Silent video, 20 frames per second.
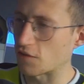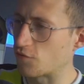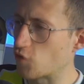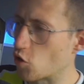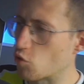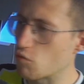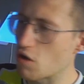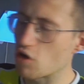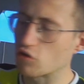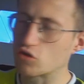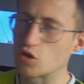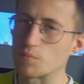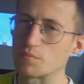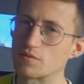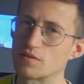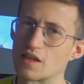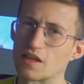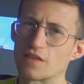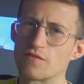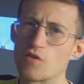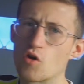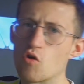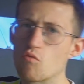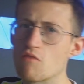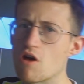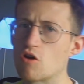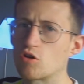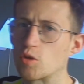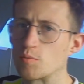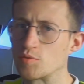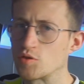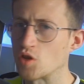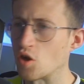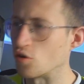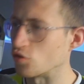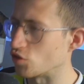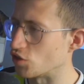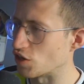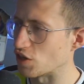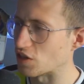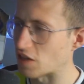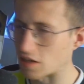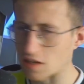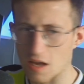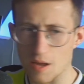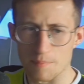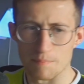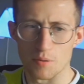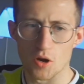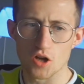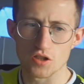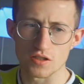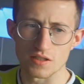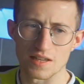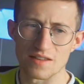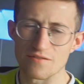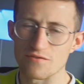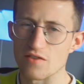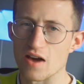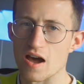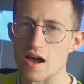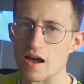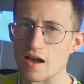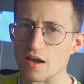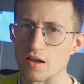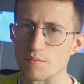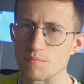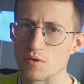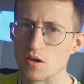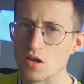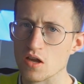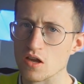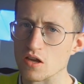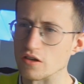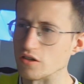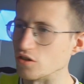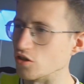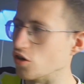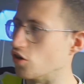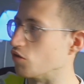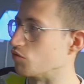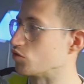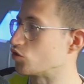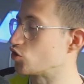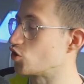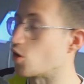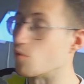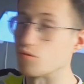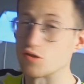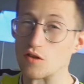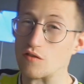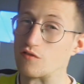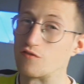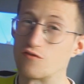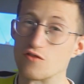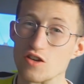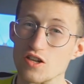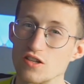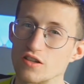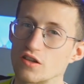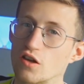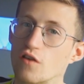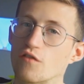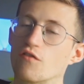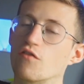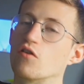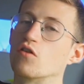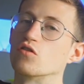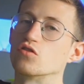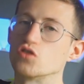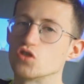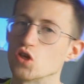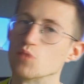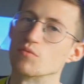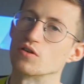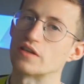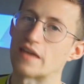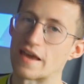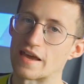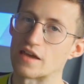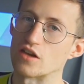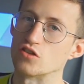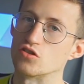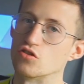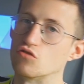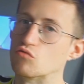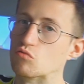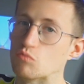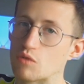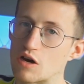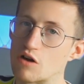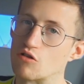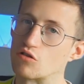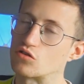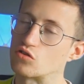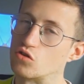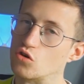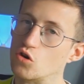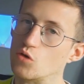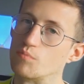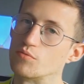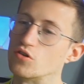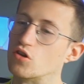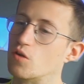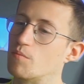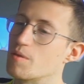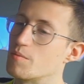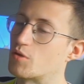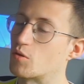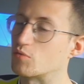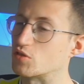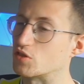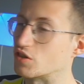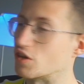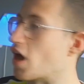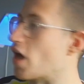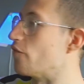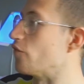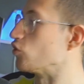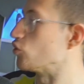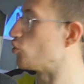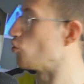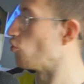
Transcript: Like, for a World Cup song, you need, like, a positive vibe. You know, some sort of feeling of some occasion, World Cup, you know, people come together,